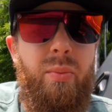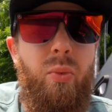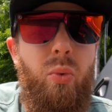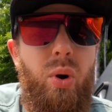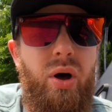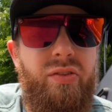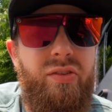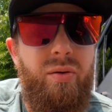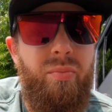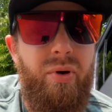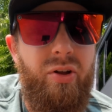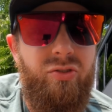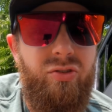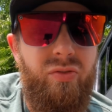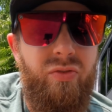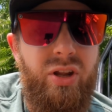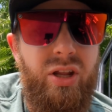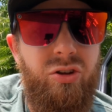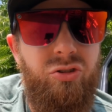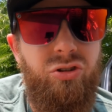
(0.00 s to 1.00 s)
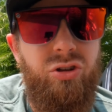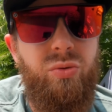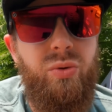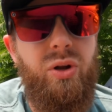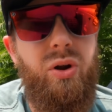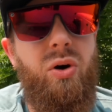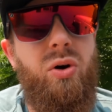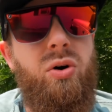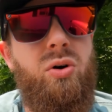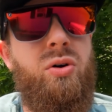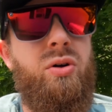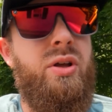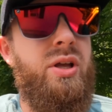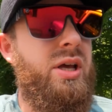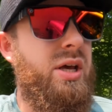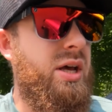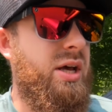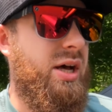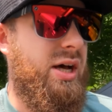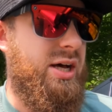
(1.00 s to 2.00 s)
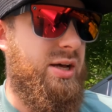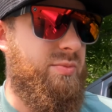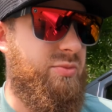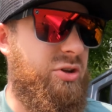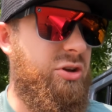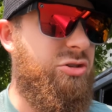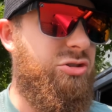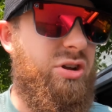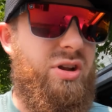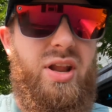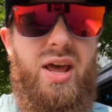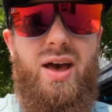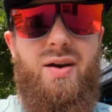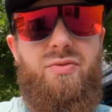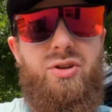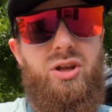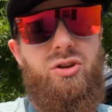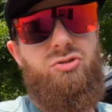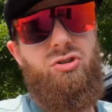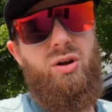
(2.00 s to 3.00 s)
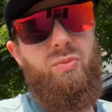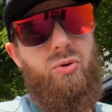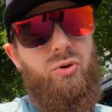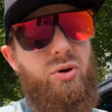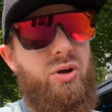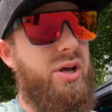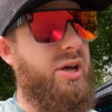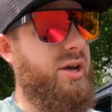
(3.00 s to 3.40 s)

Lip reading: Wasn't much of an issue at all, so you shouldn't have any trouble.